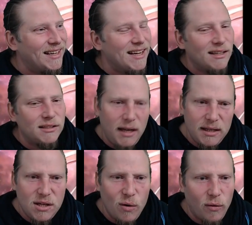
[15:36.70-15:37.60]
So let's
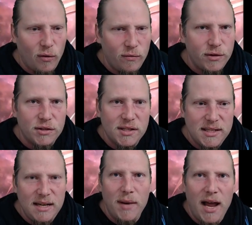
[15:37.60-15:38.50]
go over to
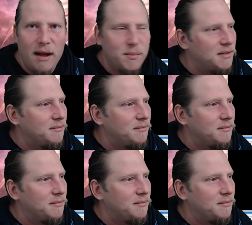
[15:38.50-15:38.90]
Steam Labs.